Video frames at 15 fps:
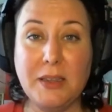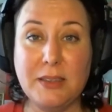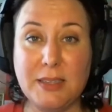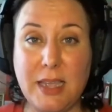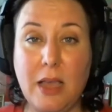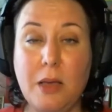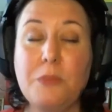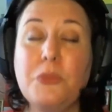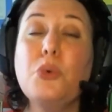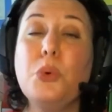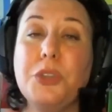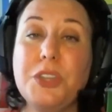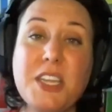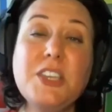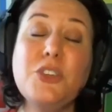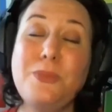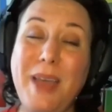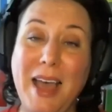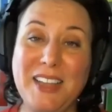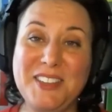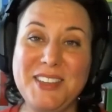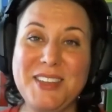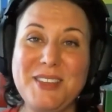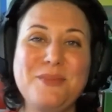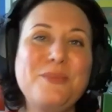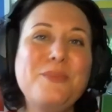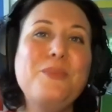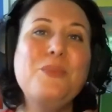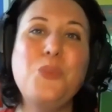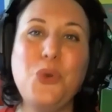exam. You will need to pass it
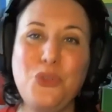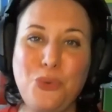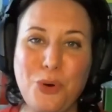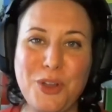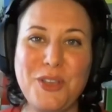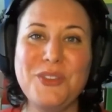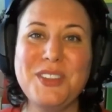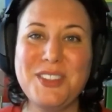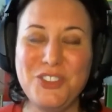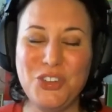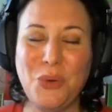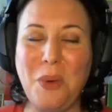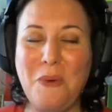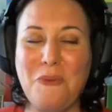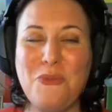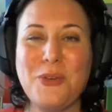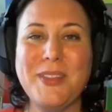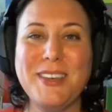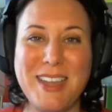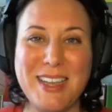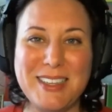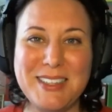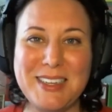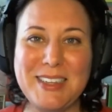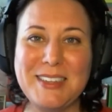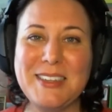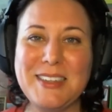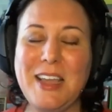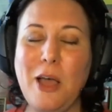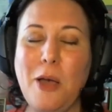before you show up for the tasting
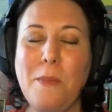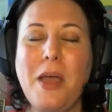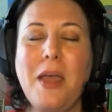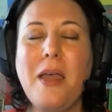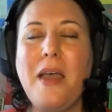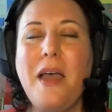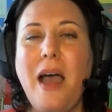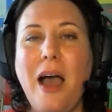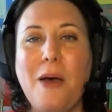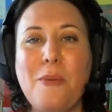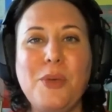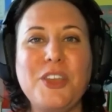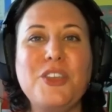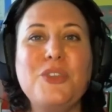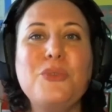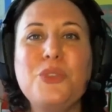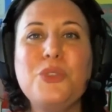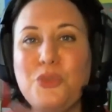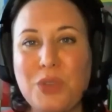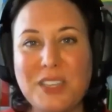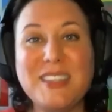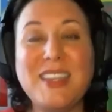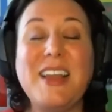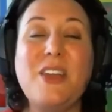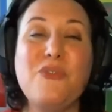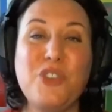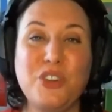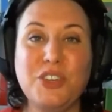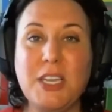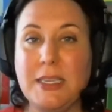exam, um, but you, you can sign up
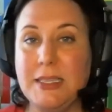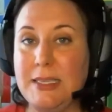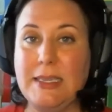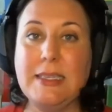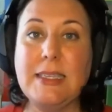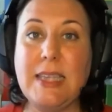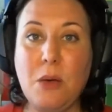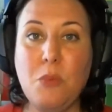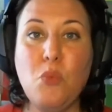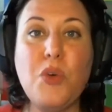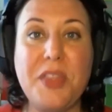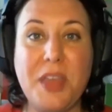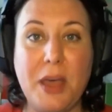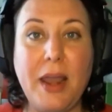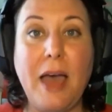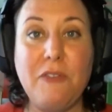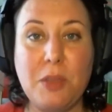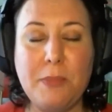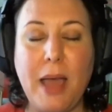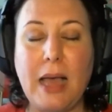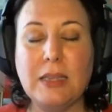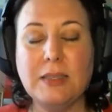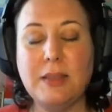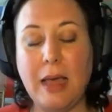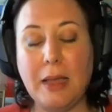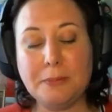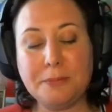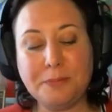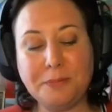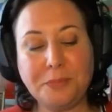for your tasting exam without having passed that.